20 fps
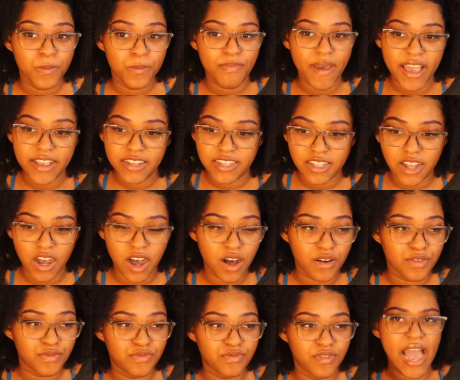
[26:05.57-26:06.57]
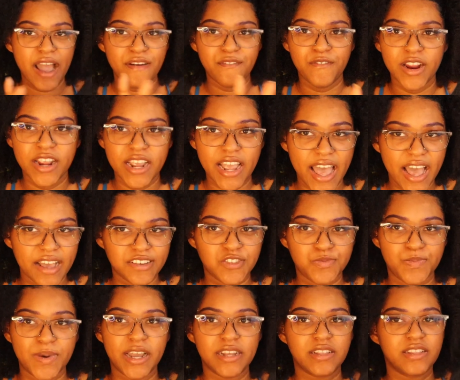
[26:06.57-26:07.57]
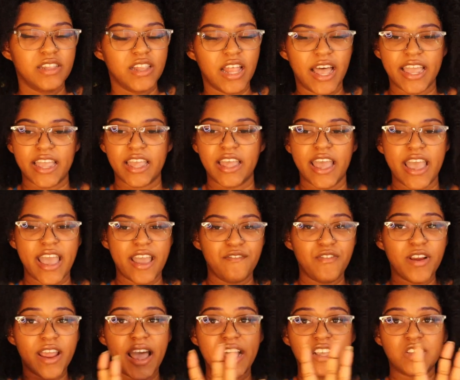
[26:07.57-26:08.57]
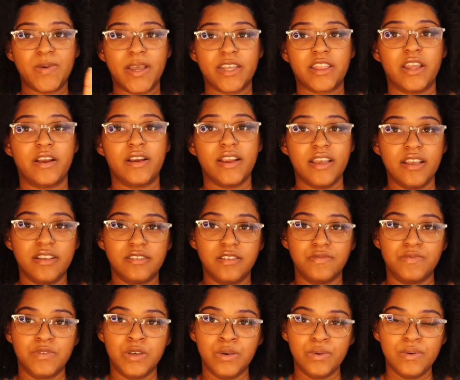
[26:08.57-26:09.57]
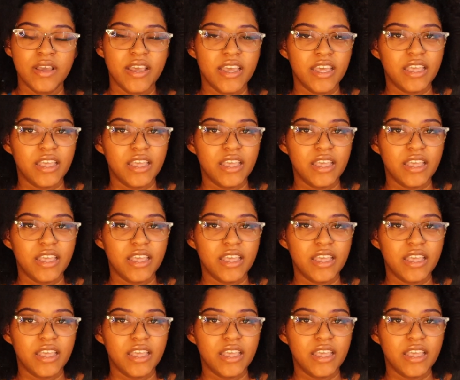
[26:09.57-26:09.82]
based off every aspect like every aspect there is of you